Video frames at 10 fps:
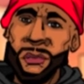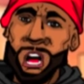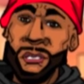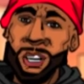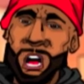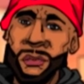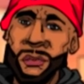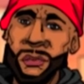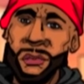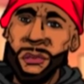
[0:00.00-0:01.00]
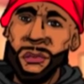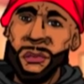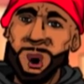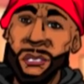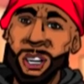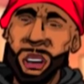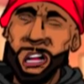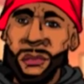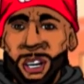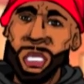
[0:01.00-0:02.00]
doesn't come too little,
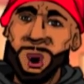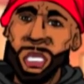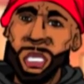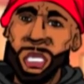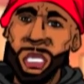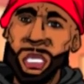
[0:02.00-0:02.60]
too late. Uh,